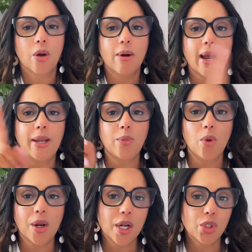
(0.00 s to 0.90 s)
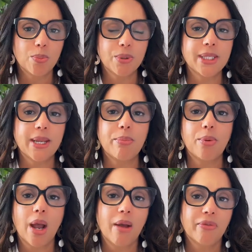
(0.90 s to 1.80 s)
all right, 100%
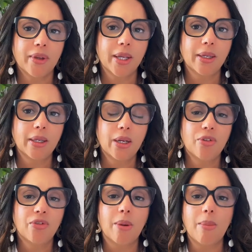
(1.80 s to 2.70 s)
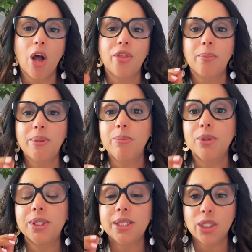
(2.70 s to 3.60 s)
profit from other
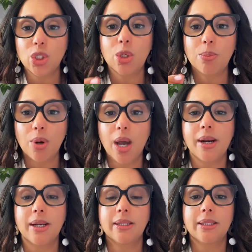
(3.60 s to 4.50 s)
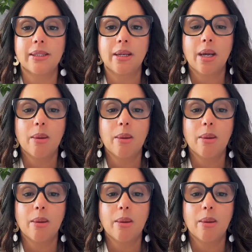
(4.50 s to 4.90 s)
people's digital products